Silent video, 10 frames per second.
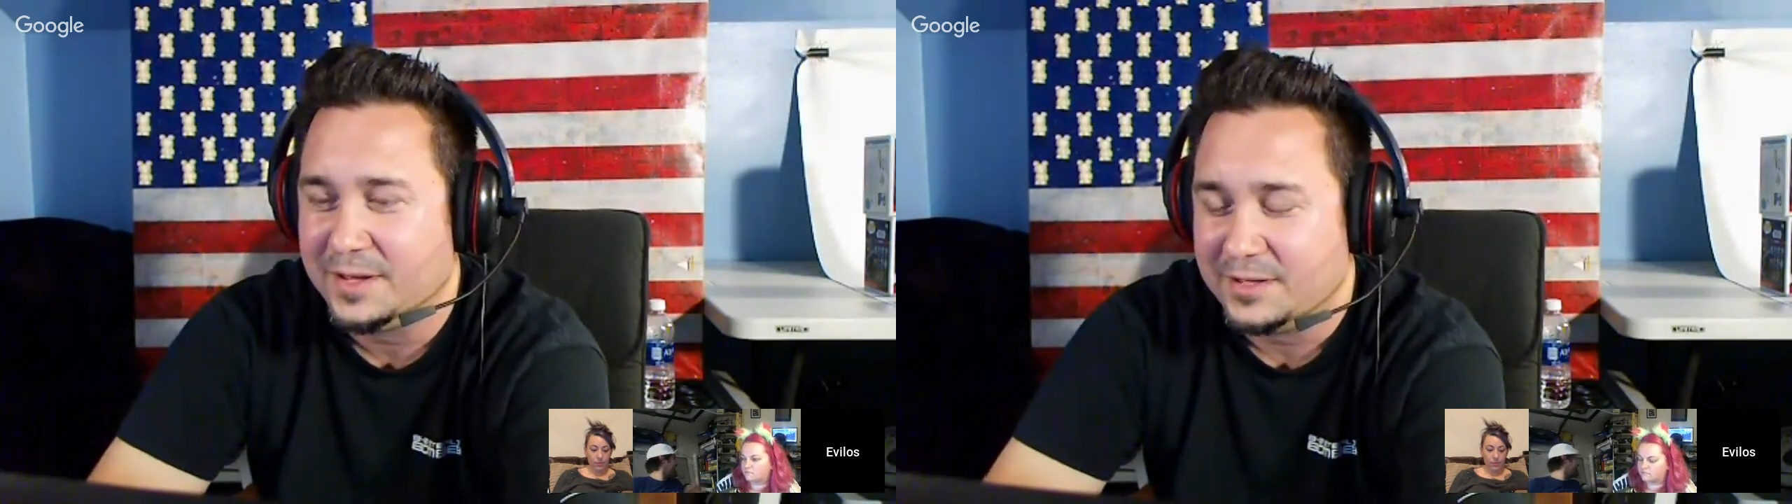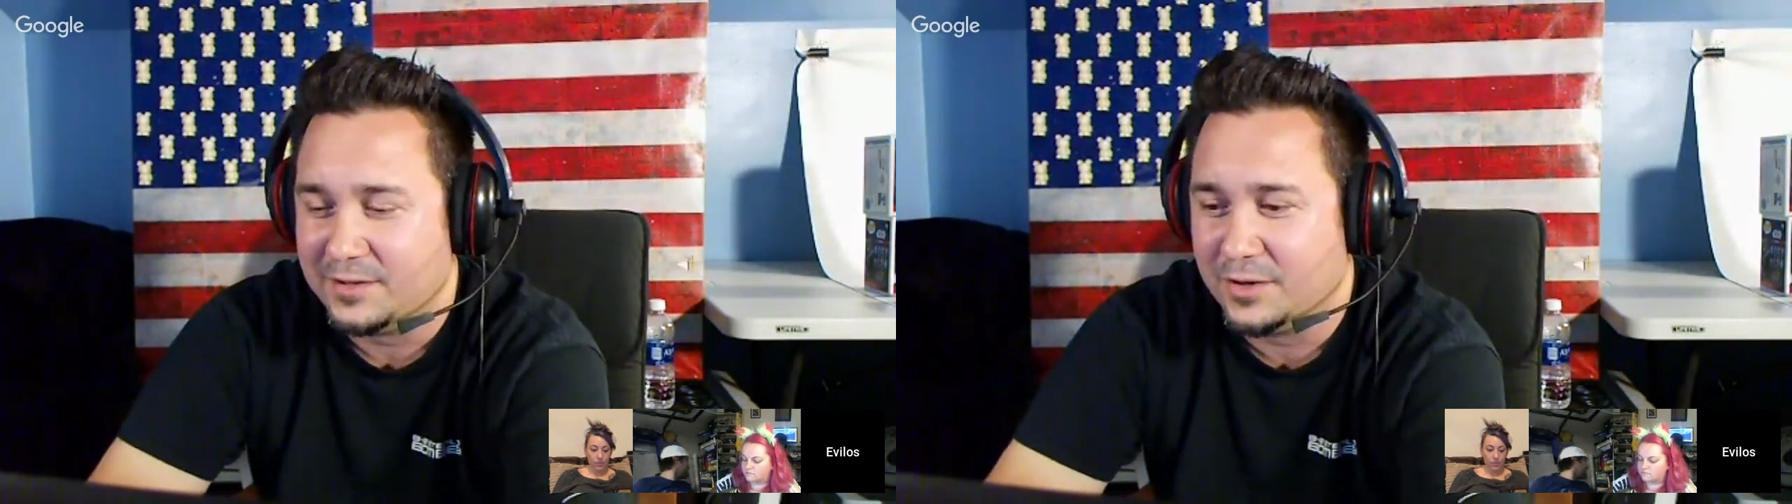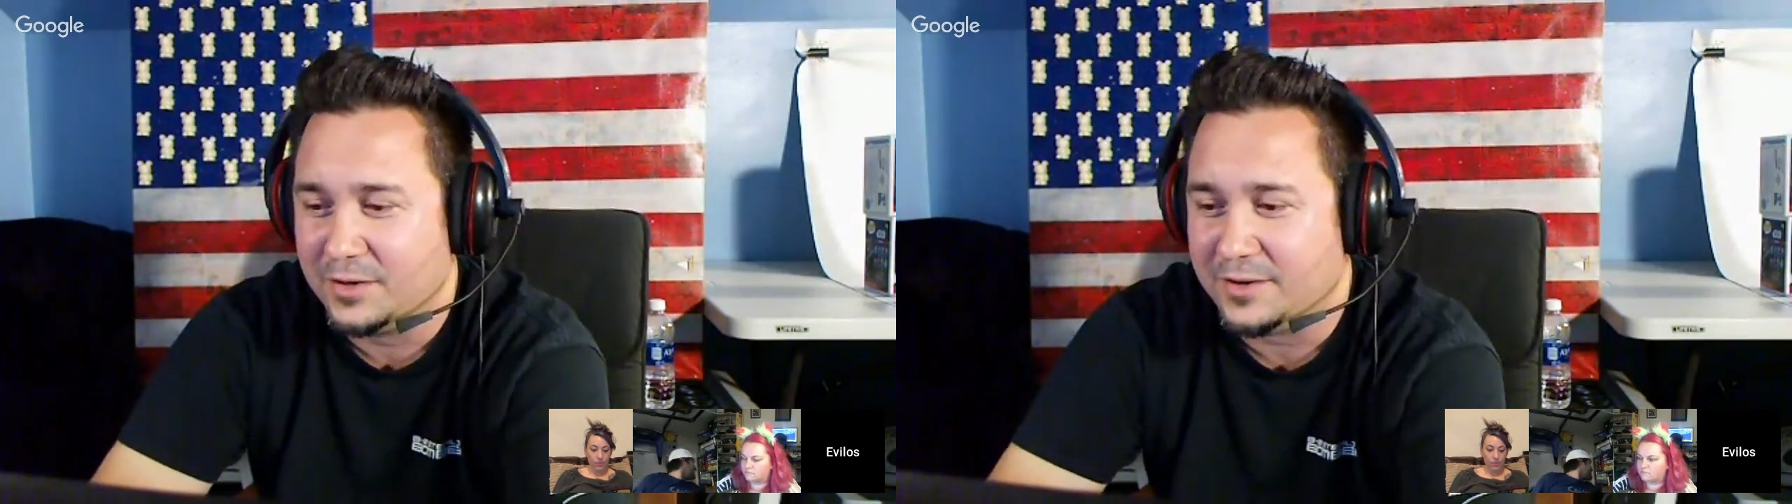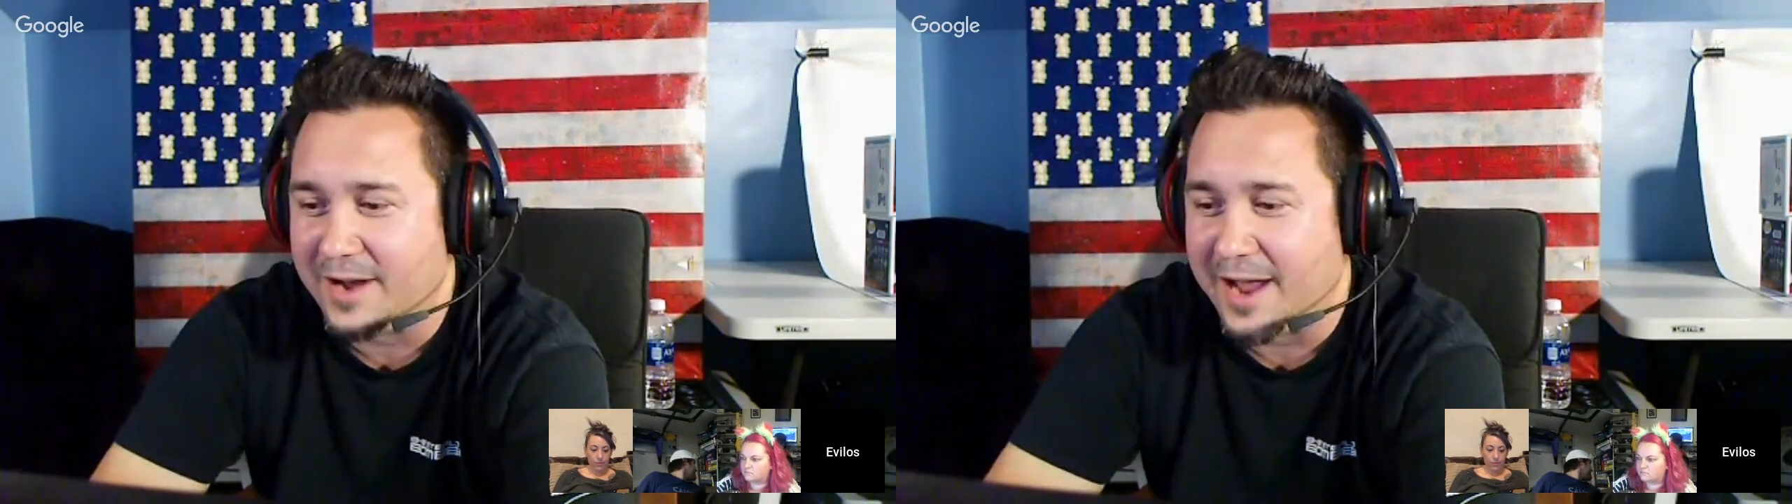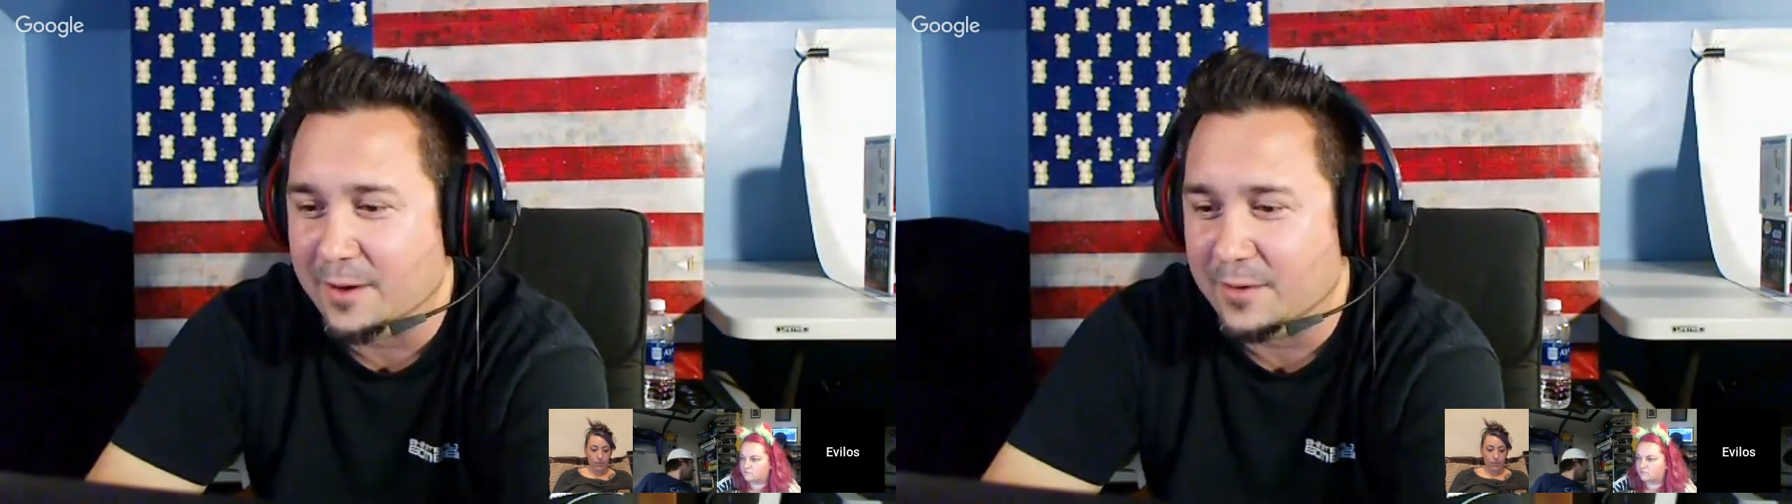you go to their
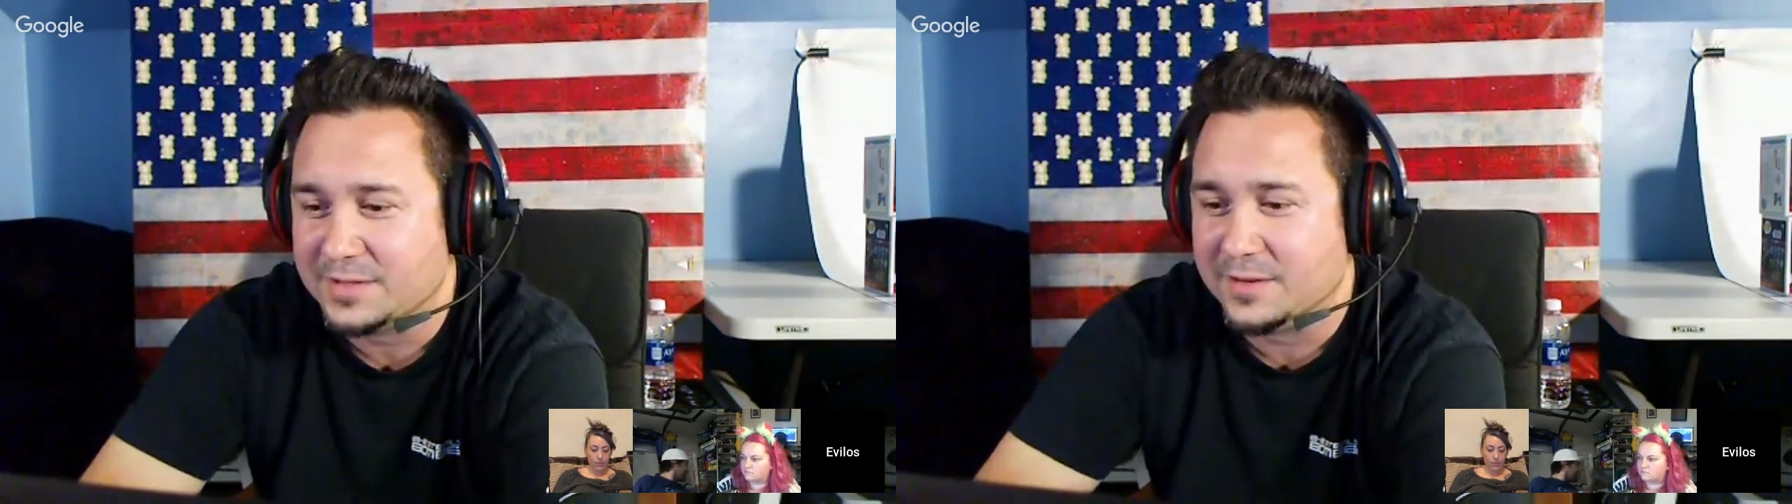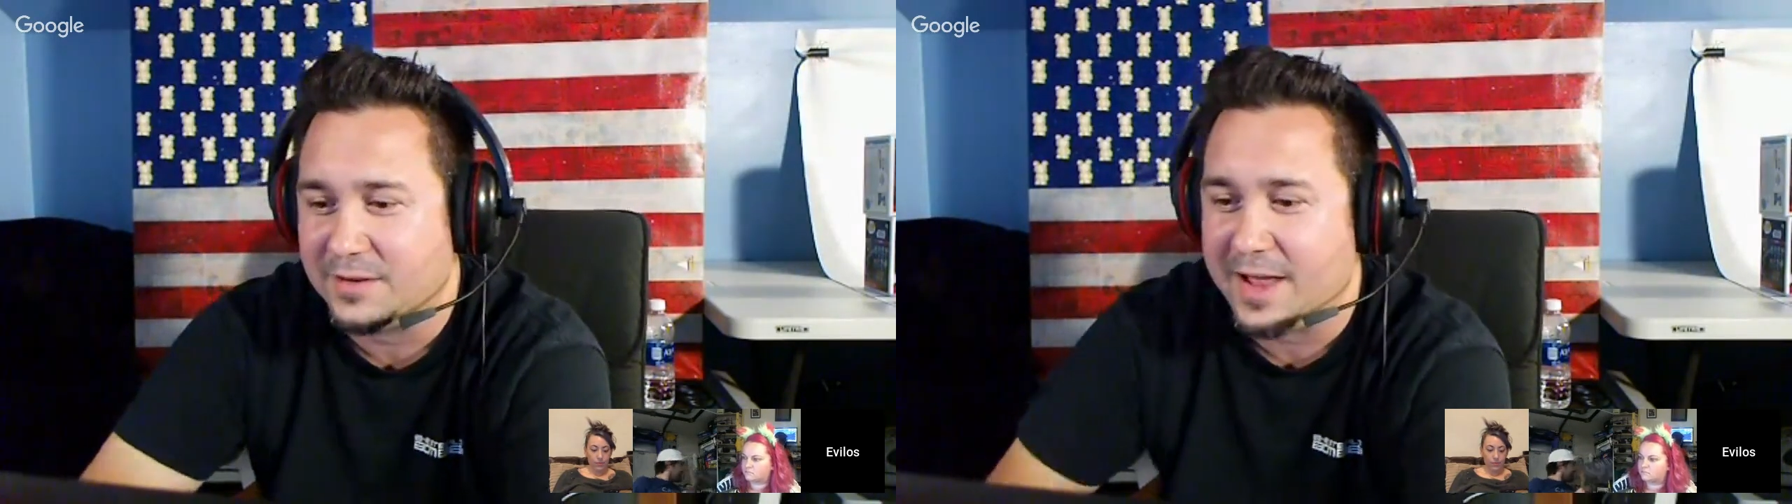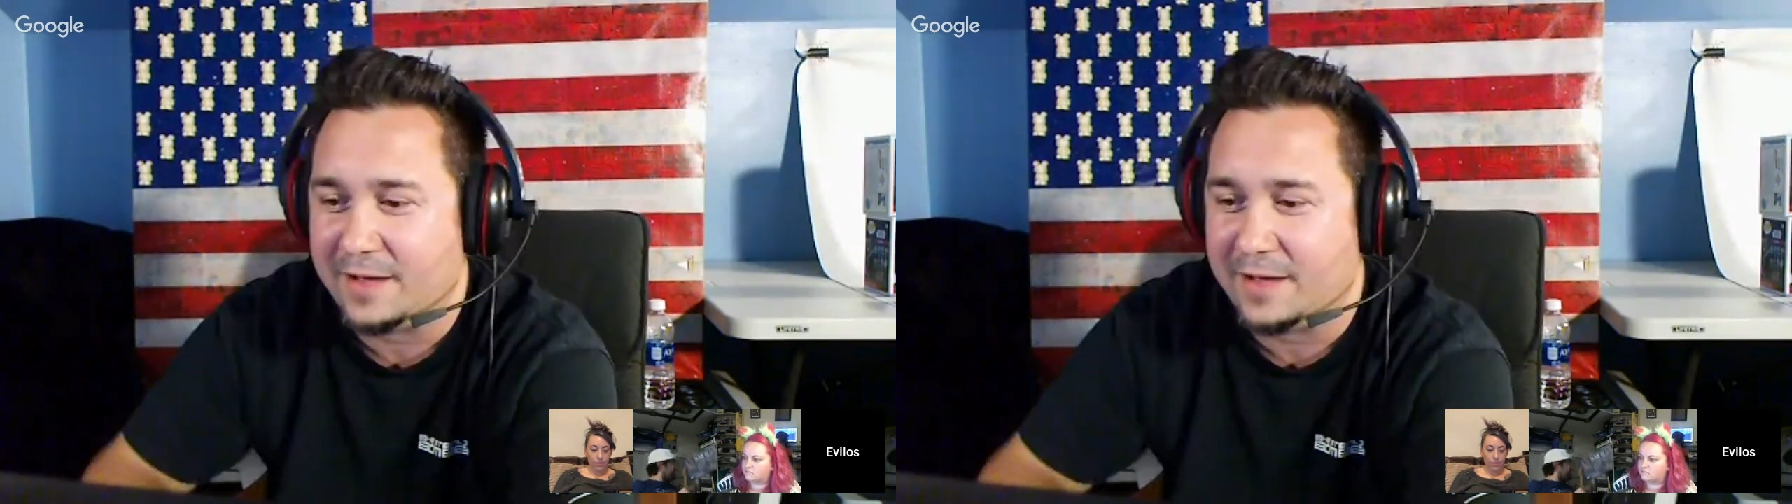house and they'd have